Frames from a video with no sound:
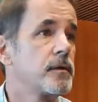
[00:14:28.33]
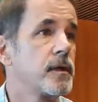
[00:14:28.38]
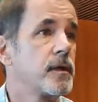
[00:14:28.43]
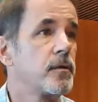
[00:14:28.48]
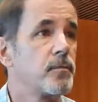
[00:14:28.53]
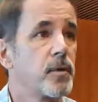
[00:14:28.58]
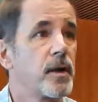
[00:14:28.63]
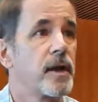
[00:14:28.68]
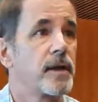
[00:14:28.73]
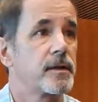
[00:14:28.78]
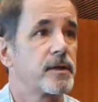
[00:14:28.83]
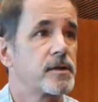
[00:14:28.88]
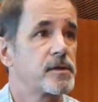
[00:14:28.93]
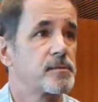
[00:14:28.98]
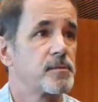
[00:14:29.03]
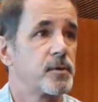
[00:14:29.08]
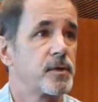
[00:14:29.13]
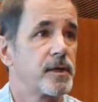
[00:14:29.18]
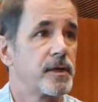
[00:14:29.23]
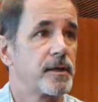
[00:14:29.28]
They don't practice
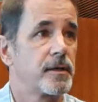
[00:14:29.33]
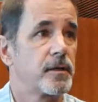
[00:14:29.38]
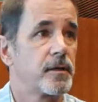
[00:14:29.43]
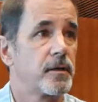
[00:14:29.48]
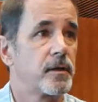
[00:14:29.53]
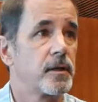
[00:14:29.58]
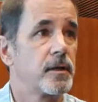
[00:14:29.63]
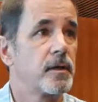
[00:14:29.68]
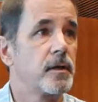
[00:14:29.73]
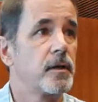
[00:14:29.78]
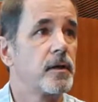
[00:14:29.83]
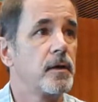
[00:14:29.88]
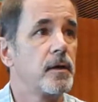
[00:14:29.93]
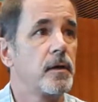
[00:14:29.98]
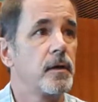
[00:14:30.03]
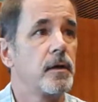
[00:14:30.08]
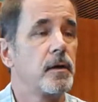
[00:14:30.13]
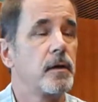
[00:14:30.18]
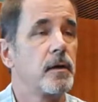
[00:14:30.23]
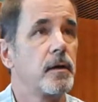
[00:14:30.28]
particularly,
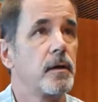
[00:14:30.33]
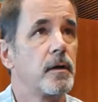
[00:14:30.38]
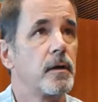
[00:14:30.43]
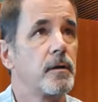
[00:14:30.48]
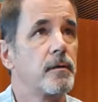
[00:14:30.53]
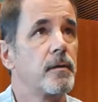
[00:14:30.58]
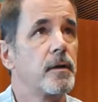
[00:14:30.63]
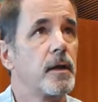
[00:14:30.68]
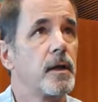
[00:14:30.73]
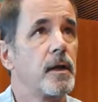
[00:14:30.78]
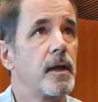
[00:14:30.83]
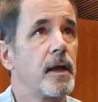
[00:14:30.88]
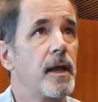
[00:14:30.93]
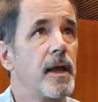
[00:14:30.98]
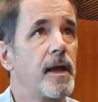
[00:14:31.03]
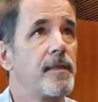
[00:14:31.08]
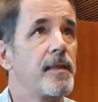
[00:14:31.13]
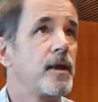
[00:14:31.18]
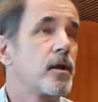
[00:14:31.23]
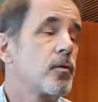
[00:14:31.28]

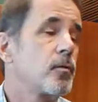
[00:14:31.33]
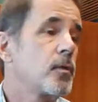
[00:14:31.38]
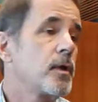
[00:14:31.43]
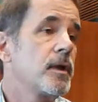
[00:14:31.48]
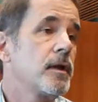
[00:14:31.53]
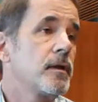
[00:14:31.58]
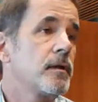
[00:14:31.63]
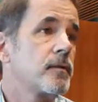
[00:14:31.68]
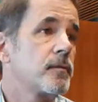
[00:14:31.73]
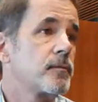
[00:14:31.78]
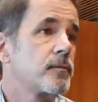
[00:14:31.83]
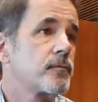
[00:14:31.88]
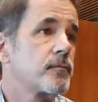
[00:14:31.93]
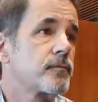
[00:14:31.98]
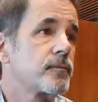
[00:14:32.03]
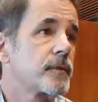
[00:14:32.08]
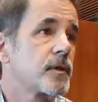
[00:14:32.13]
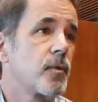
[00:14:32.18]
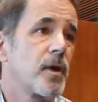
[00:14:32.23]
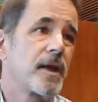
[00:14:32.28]
and they don't read
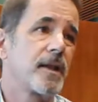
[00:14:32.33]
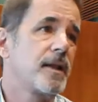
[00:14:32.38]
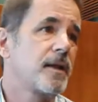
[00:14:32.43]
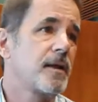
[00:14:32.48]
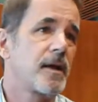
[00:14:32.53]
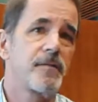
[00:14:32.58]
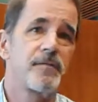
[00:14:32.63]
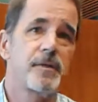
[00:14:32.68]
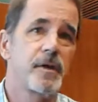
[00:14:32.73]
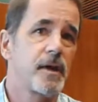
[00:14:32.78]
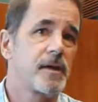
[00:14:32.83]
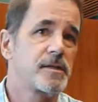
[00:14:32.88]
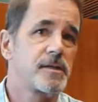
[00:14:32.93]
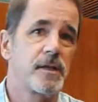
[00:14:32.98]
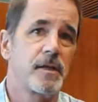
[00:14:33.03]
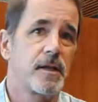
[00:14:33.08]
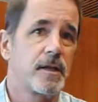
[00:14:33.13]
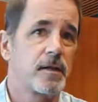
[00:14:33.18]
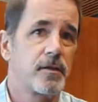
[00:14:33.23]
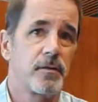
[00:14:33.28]
widely. I
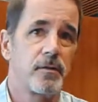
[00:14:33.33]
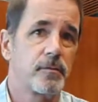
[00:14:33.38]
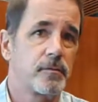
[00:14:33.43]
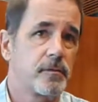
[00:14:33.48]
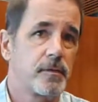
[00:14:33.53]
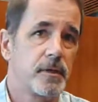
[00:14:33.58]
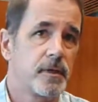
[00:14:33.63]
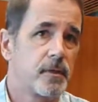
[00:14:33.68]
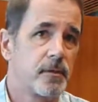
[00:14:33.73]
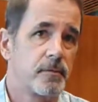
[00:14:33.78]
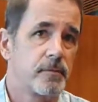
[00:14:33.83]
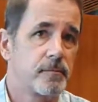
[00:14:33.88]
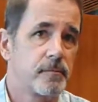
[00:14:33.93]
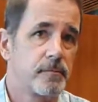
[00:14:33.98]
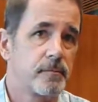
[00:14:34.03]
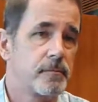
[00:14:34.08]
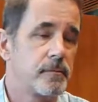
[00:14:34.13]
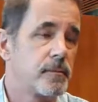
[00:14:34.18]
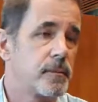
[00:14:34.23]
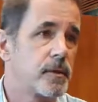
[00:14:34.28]
sound like an old
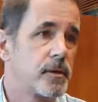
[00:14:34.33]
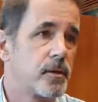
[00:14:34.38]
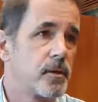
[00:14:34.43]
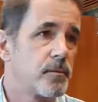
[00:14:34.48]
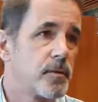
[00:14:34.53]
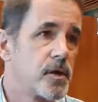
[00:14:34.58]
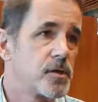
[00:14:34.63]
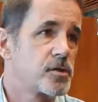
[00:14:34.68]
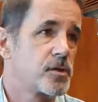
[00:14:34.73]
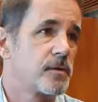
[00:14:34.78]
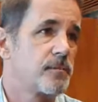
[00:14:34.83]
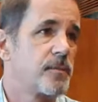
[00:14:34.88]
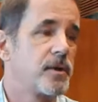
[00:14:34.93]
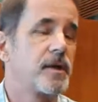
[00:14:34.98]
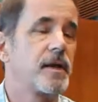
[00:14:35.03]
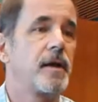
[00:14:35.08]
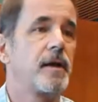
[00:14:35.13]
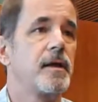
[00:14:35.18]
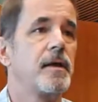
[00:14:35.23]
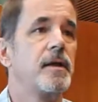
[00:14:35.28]
curmudgeon,
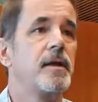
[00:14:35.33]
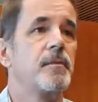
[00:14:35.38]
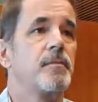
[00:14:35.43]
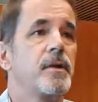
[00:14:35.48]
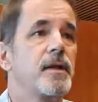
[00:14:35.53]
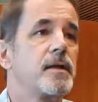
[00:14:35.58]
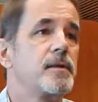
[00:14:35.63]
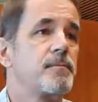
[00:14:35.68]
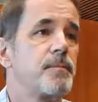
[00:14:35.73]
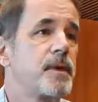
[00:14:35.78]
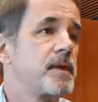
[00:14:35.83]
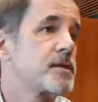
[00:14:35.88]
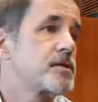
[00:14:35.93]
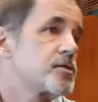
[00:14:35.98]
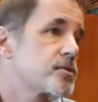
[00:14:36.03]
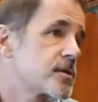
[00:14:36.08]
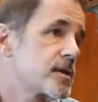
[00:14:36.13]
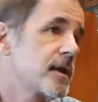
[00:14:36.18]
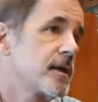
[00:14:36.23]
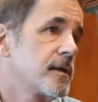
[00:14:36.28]
but
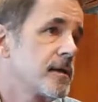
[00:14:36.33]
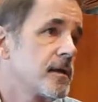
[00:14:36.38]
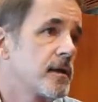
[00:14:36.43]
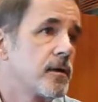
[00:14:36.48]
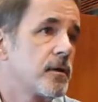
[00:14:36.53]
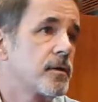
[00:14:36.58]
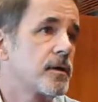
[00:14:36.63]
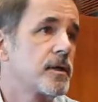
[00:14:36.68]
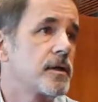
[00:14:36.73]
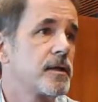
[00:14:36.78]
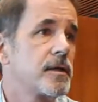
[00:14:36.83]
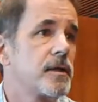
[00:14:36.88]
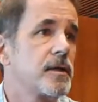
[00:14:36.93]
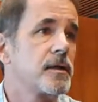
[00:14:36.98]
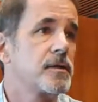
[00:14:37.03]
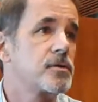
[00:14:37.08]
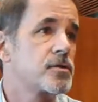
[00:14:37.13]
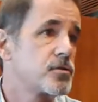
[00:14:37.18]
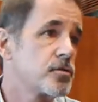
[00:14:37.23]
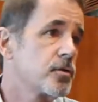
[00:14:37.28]
it's
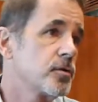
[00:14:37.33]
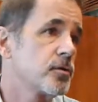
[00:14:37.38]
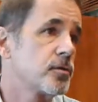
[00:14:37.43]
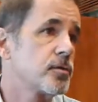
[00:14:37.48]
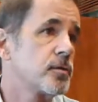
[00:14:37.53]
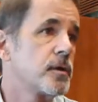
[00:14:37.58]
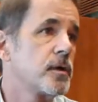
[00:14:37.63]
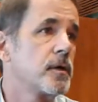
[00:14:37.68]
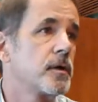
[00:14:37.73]
it's true.